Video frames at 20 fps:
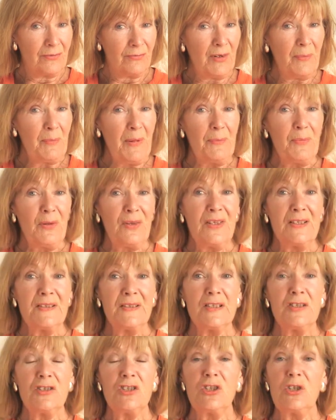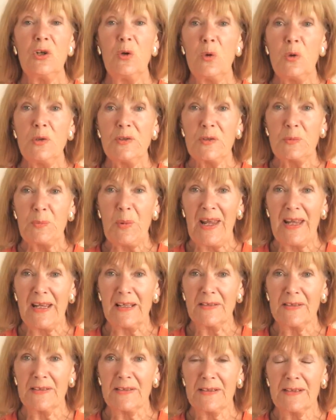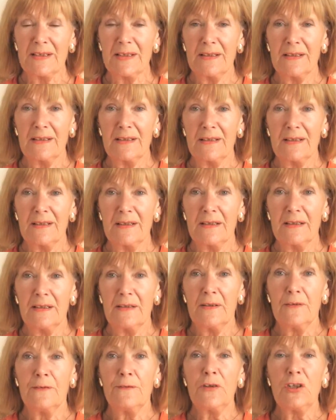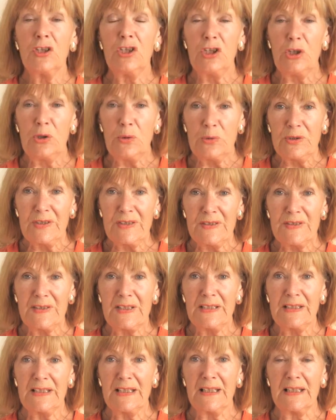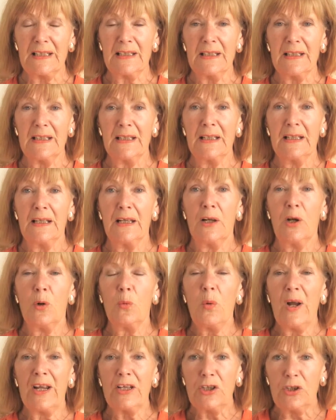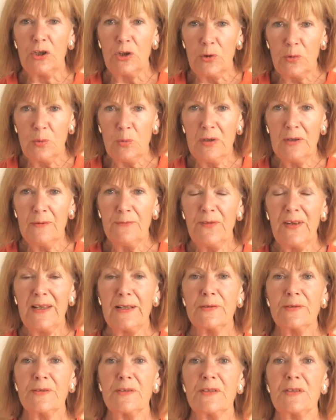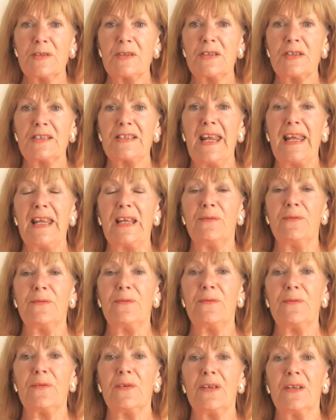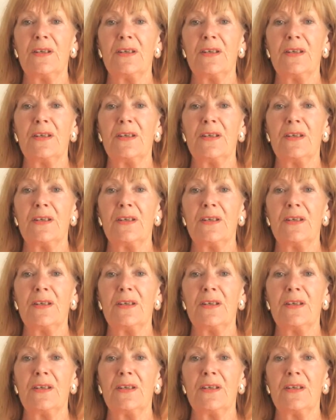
Remember, this is your space for you to sit in, where you will feel safe.